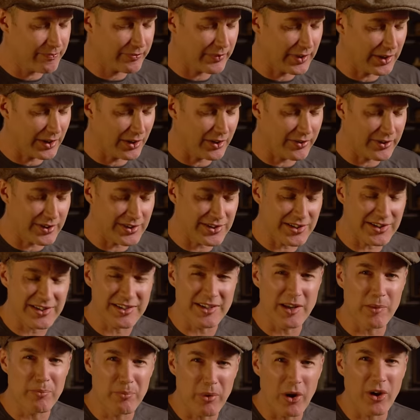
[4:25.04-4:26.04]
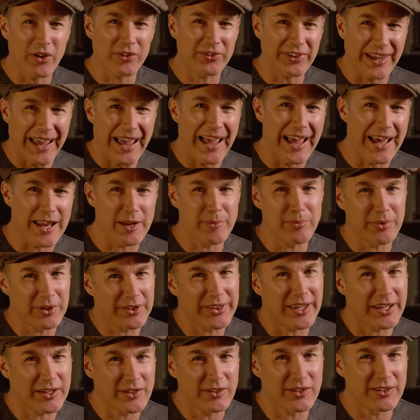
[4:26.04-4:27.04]
This isn't a Boss ad,
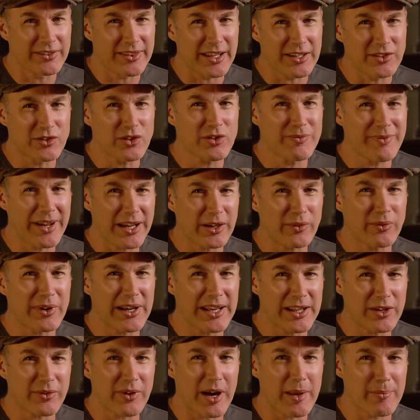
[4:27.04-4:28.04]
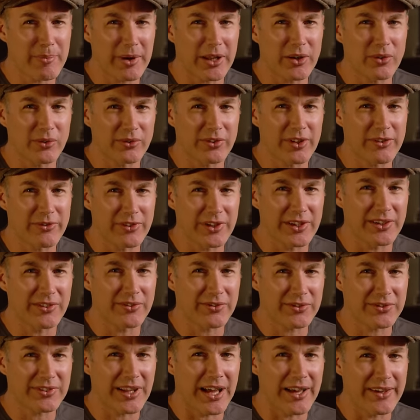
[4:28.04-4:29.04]
but they do make really great pedals if you're
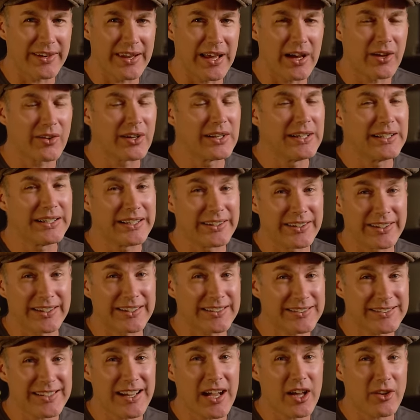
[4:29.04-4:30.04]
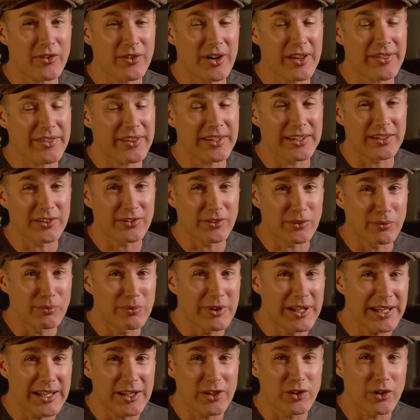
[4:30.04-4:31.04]
starting out. And the Katana, I think, is a
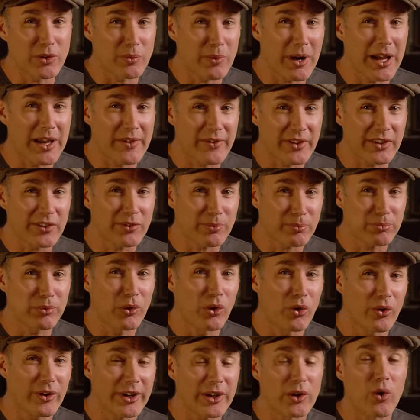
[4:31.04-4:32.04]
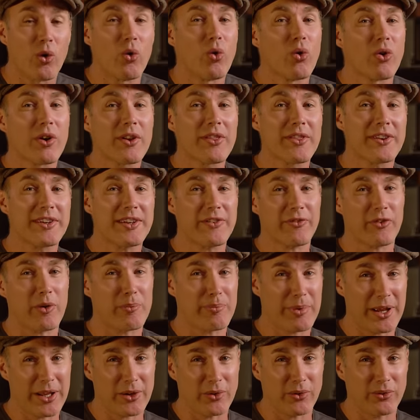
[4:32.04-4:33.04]
really good way of exploring all of the
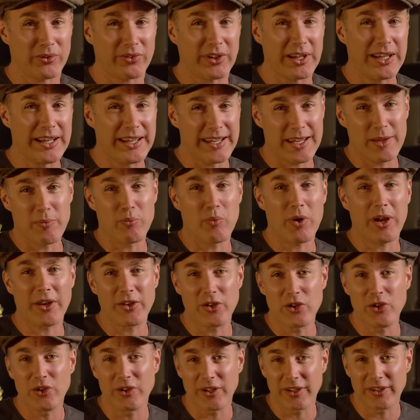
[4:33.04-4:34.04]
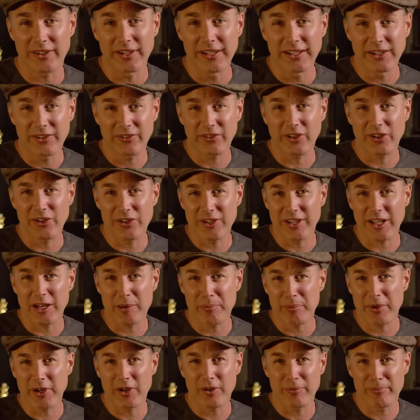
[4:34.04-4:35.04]
different pedals in one unit. So you get
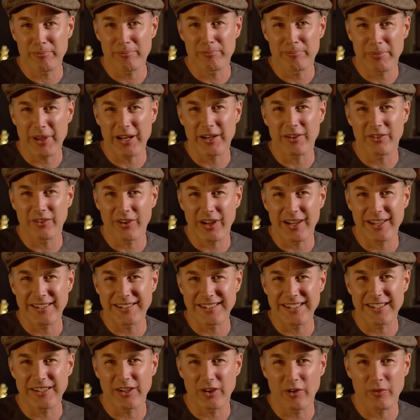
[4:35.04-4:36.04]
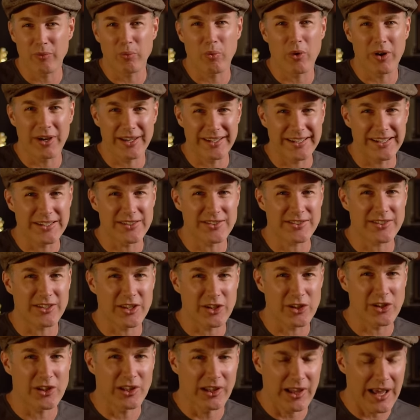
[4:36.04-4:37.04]
a bit of better idea of what it is
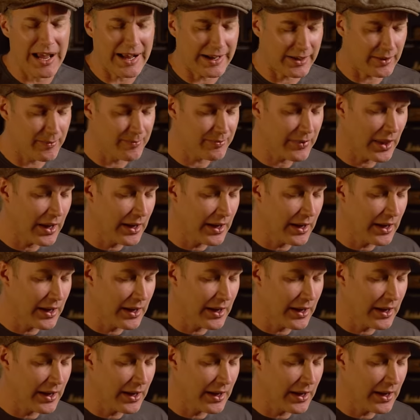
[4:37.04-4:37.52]
that you like.